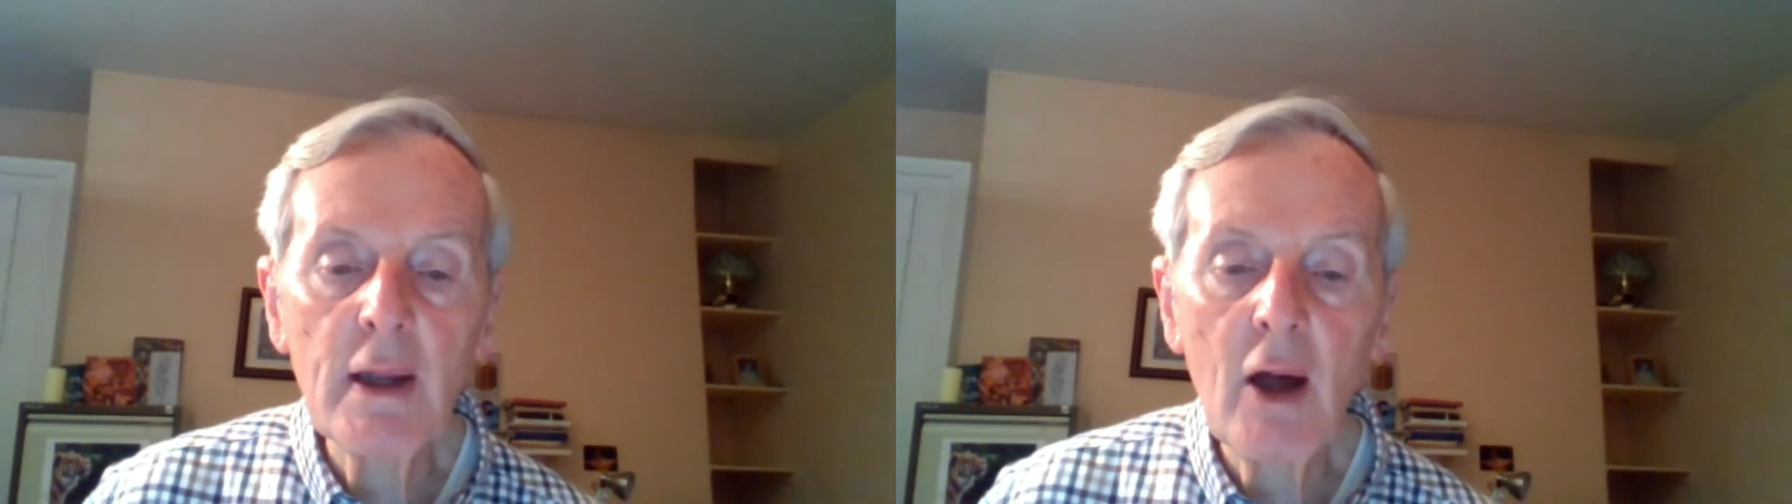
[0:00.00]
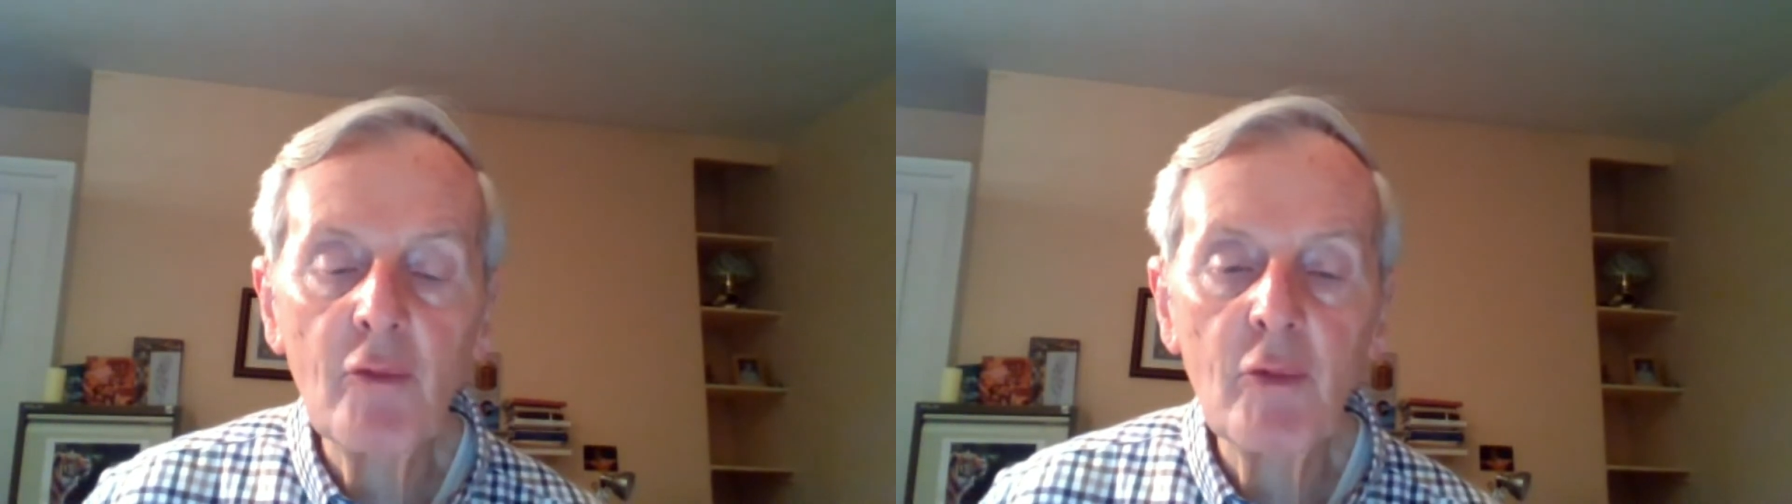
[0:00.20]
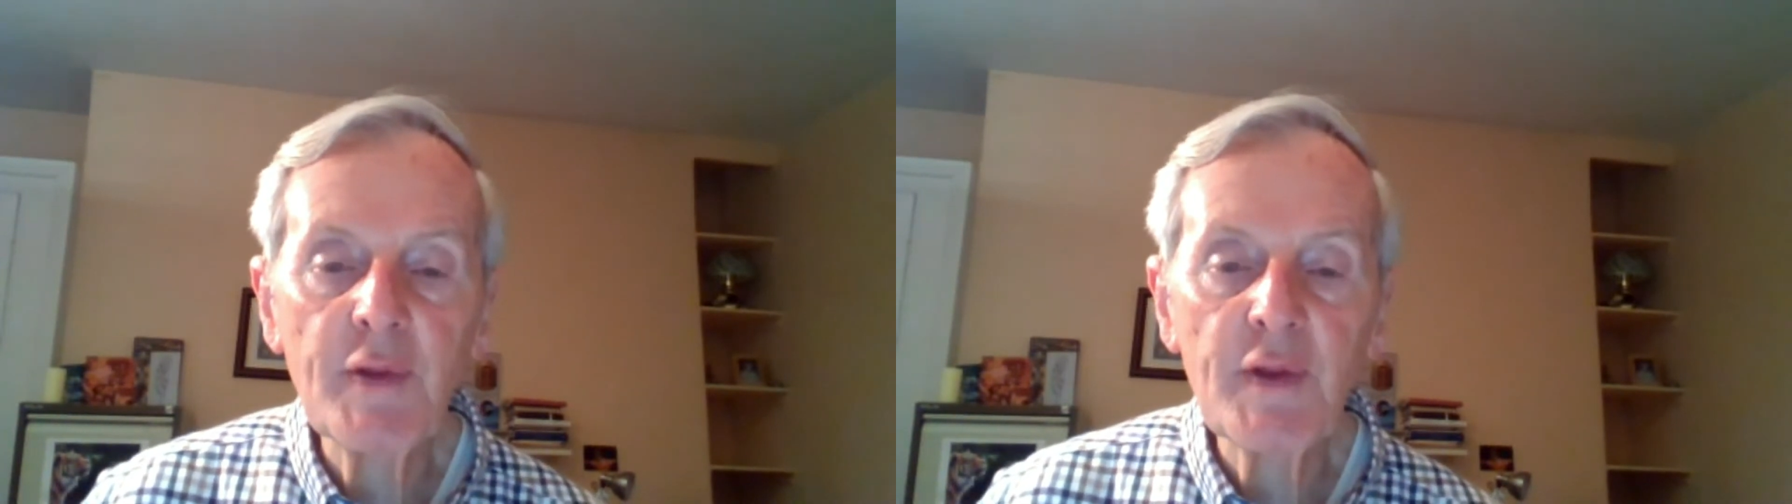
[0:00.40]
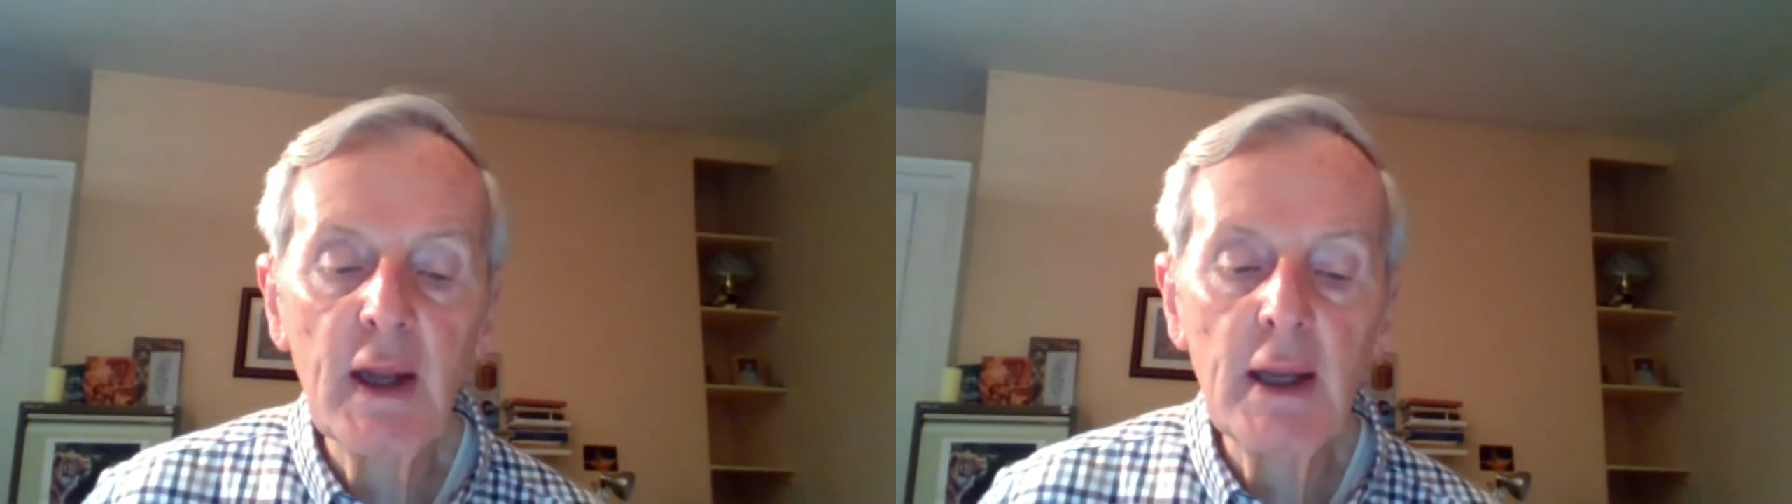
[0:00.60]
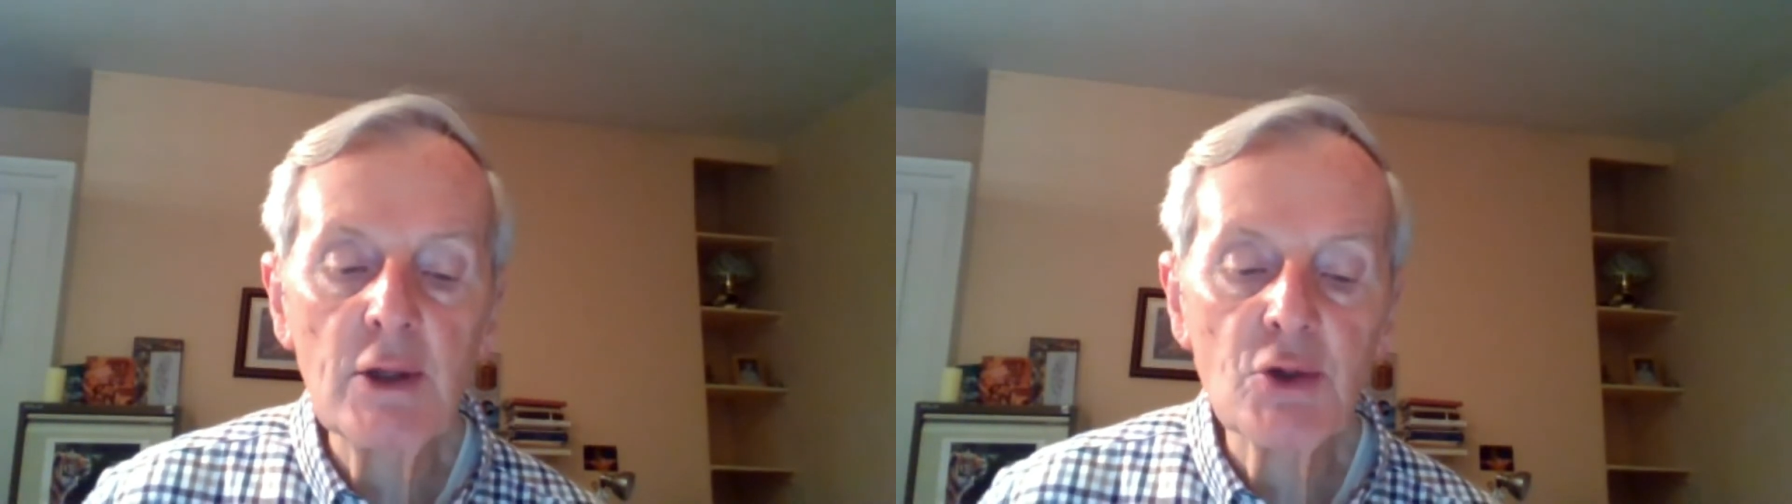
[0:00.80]
love with
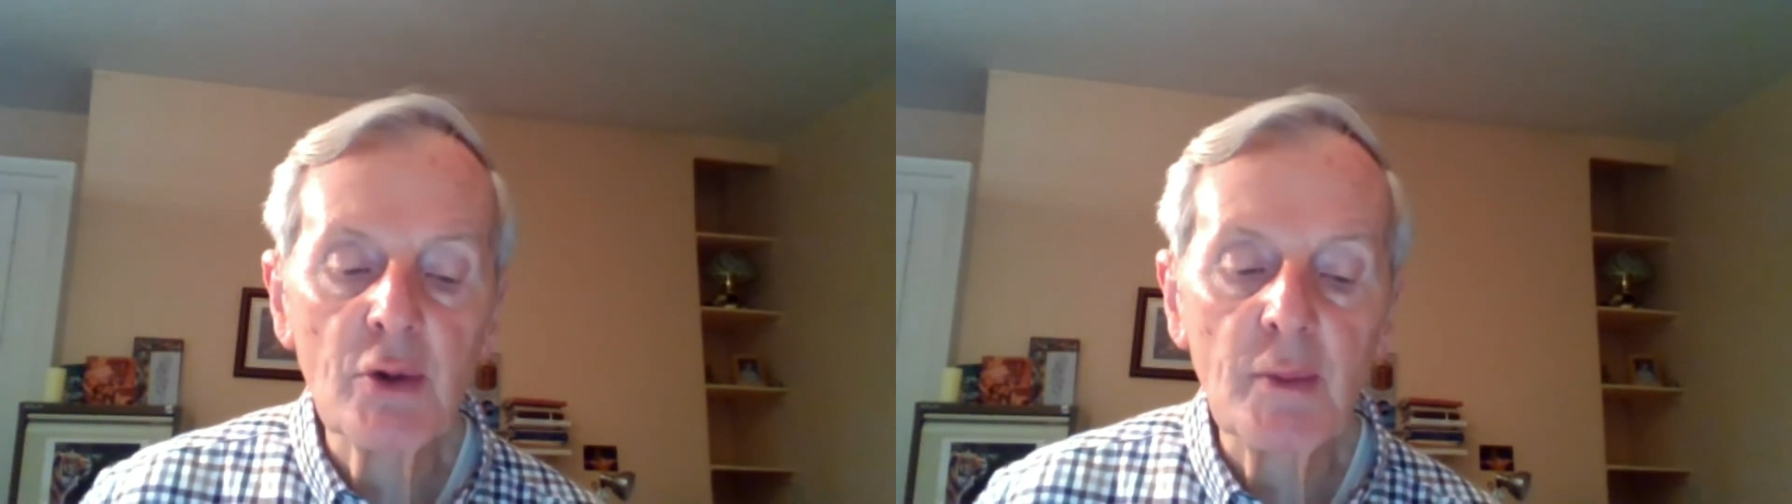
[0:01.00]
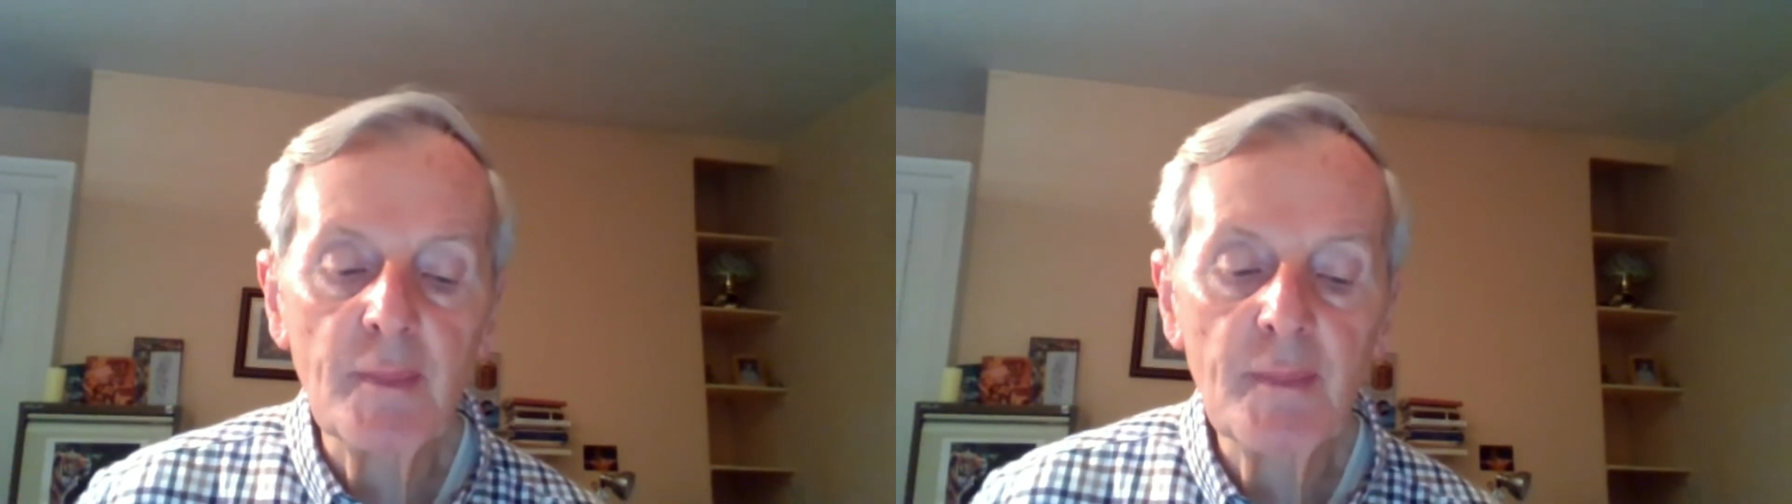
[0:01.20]
nature.